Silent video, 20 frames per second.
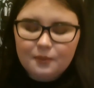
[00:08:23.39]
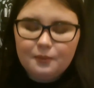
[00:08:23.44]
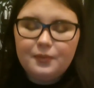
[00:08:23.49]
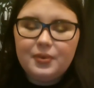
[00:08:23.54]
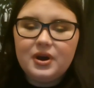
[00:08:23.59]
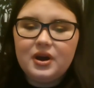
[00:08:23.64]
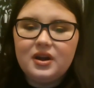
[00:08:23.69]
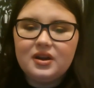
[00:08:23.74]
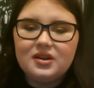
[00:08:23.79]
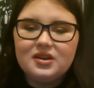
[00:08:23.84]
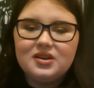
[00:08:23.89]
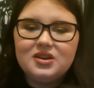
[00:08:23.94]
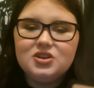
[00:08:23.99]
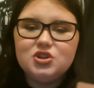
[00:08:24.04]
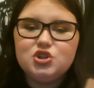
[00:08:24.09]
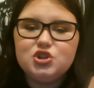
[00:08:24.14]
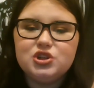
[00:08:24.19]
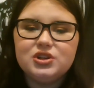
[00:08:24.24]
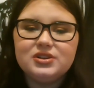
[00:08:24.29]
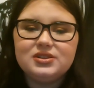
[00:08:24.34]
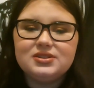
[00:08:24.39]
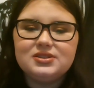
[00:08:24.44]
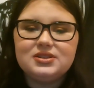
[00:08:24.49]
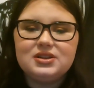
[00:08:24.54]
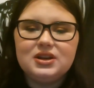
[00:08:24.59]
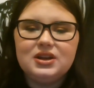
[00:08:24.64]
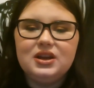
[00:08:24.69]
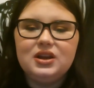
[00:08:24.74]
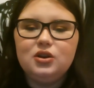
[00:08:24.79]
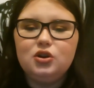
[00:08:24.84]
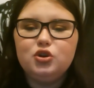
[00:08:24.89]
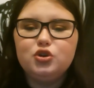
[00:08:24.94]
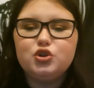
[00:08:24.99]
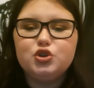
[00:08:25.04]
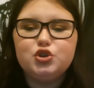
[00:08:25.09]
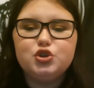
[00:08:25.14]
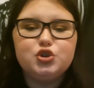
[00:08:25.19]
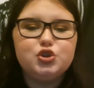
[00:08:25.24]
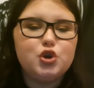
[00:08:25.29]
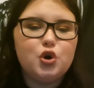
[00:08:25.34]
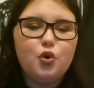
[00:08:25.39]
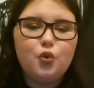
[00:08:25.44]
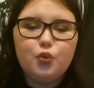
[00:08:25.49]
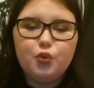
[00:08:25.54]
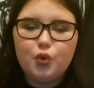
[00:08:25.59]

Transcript: But it looks so